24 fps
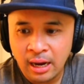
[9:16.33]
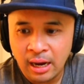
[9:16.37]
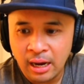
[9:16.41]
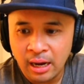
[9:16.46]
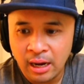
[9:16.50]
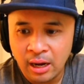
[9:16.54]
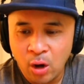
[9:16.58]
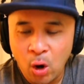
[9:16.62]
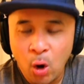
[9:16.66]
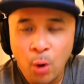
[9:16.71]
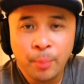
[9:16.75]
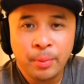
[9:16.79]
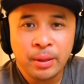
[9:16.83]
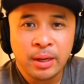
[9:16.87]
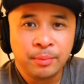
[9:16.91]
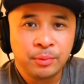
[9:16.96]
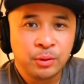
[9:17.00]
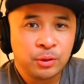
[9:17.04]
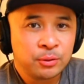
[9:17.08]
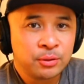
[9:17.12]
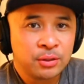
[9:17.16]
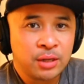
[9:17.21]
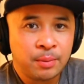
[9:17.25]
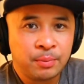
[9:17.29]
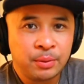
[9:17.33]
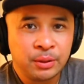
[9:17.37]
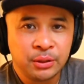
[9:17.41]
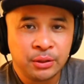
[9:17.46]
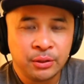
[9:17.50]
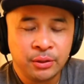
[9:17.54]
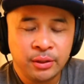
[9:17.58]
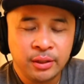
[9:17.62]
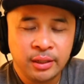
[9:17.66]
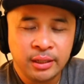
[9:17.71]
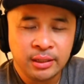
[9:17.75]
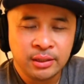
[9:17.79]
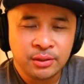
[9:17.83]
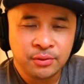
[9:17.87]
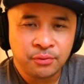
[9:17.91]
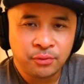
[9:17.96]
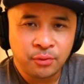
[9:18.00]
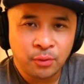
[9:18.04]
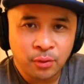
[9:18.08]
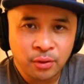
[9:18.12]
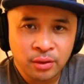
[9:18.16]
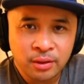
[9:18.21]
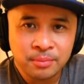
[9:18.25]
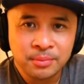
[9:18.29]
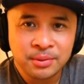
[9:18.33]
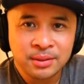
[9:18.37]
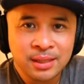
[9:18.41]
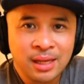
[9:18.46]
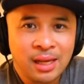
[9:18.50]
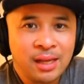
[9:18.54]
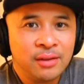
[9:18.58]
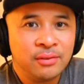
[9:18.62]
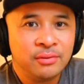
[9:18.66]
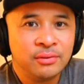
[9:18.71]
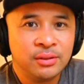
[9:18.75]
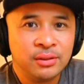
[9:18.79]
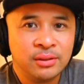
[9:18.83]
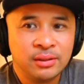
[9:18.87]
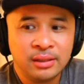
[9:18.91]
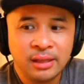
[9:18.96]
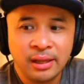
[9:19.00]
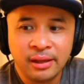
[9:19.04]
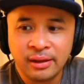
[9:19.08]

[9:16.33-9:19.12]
open up those opportunities for themselves.